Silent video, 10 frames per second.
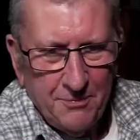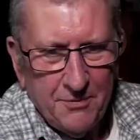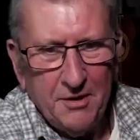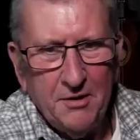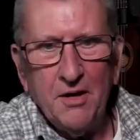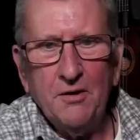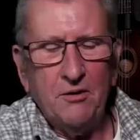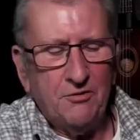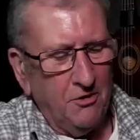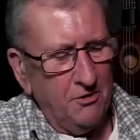Thank you.
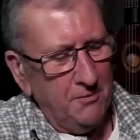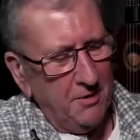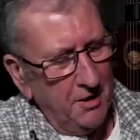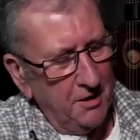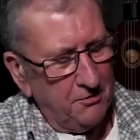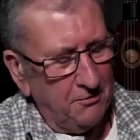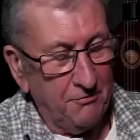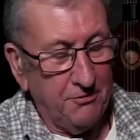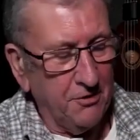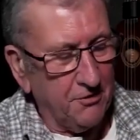That song, I
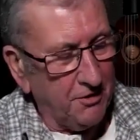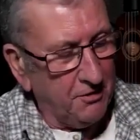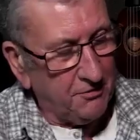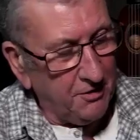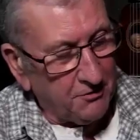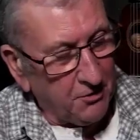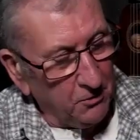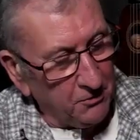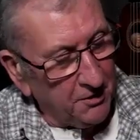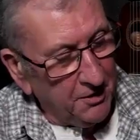forgot to say, is
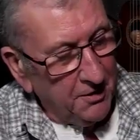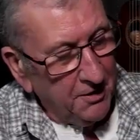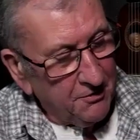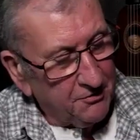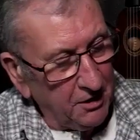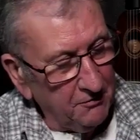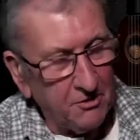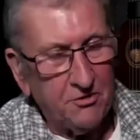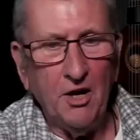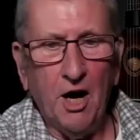called
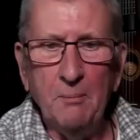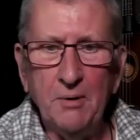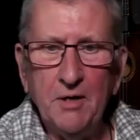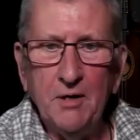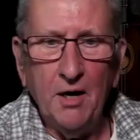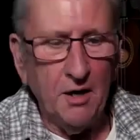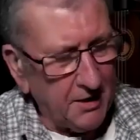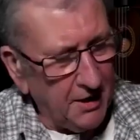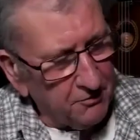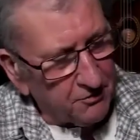Salvation Army
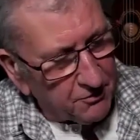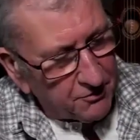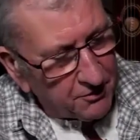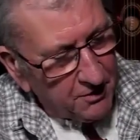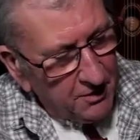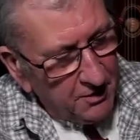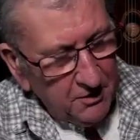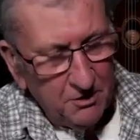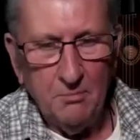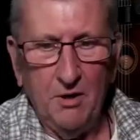Counters.
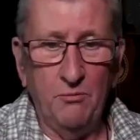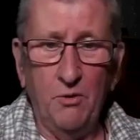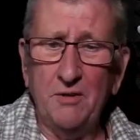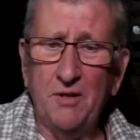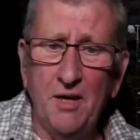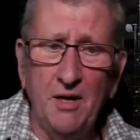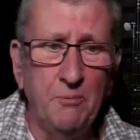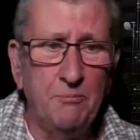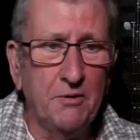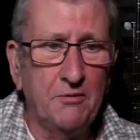You might have worked that
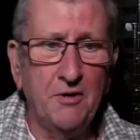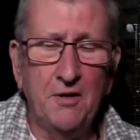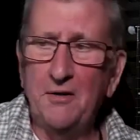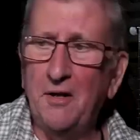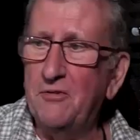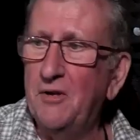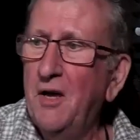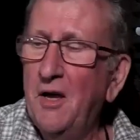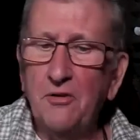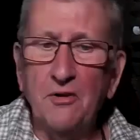out, but that's it.
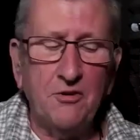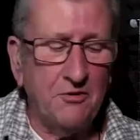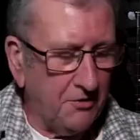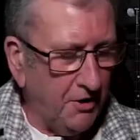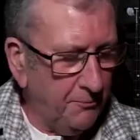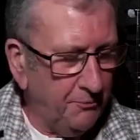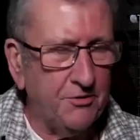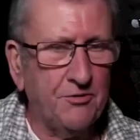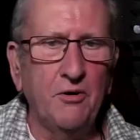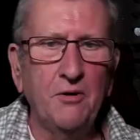This is
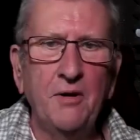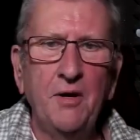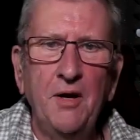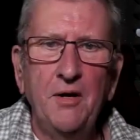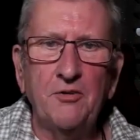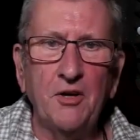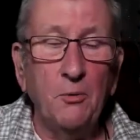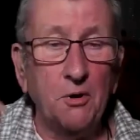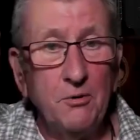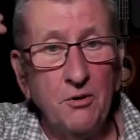this song. Second
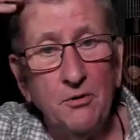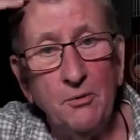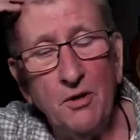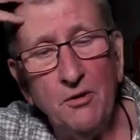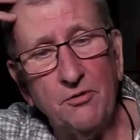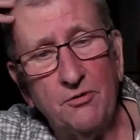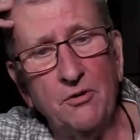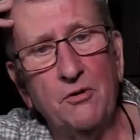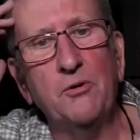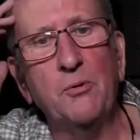one I'm going to do is a
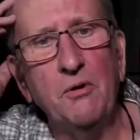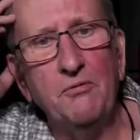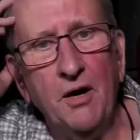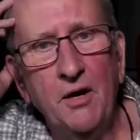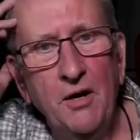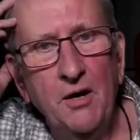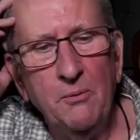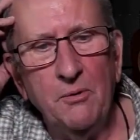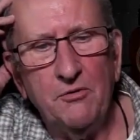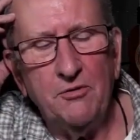song called The River,
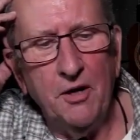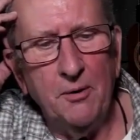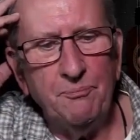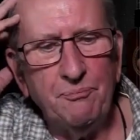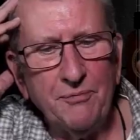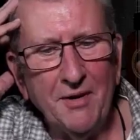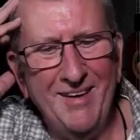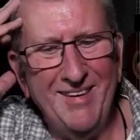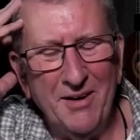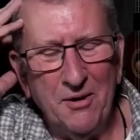which
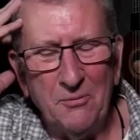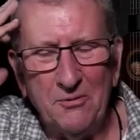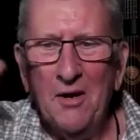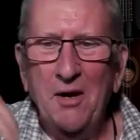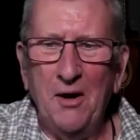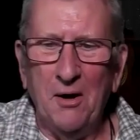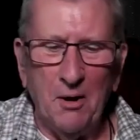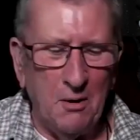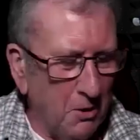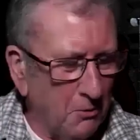it was
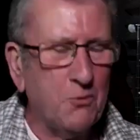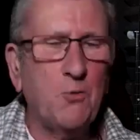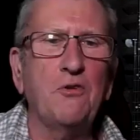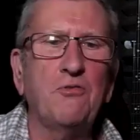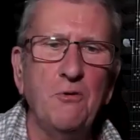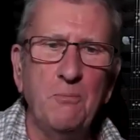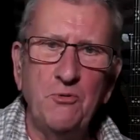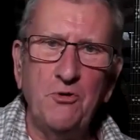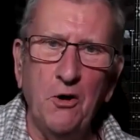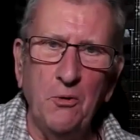a request from
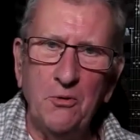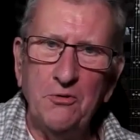Joe.